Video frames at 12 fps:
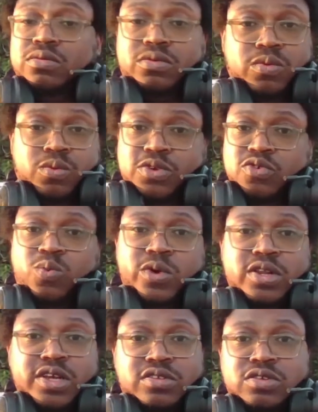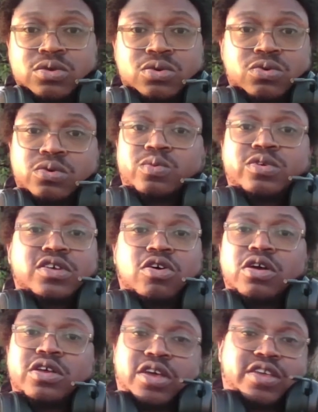Was willing to was a,
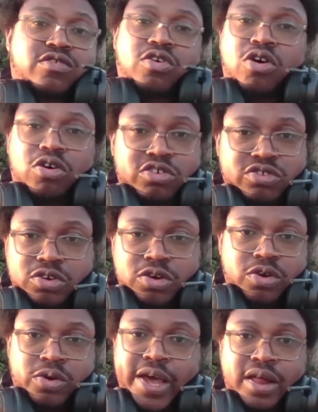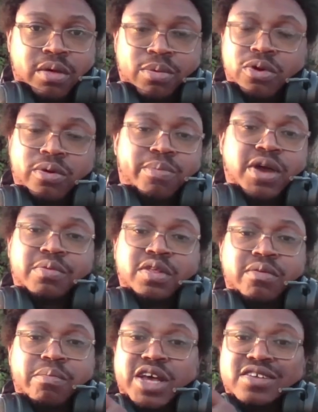is an all star caliber, probably the
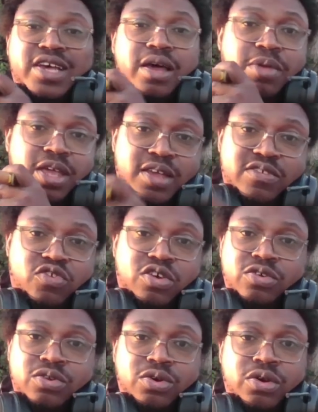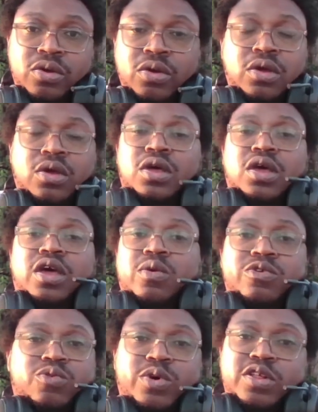best IBS jungler, and
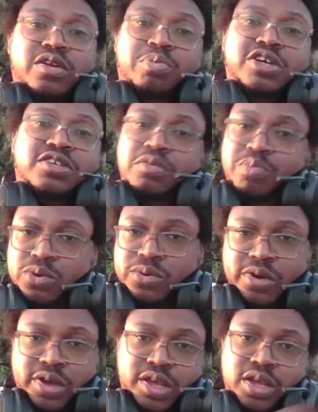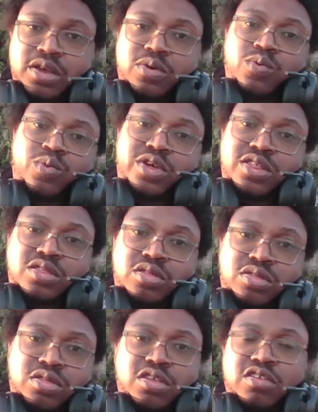was willing to play support
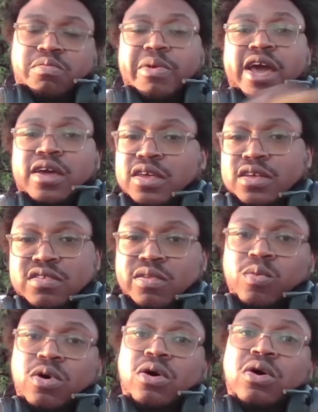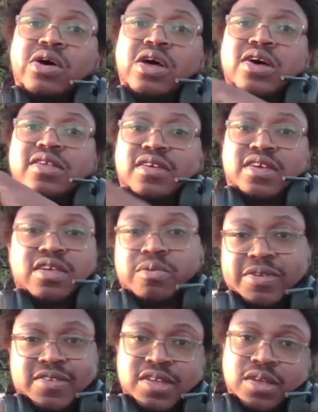with his back against the wall to keep
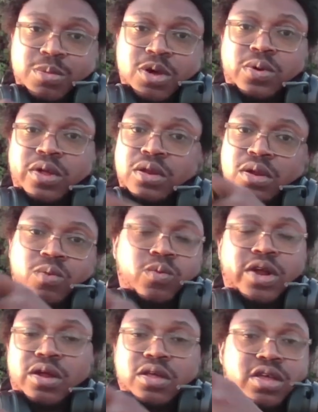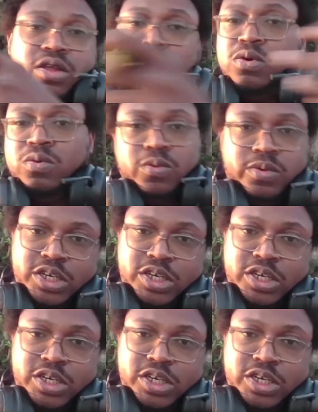his team going. What a, you know, what a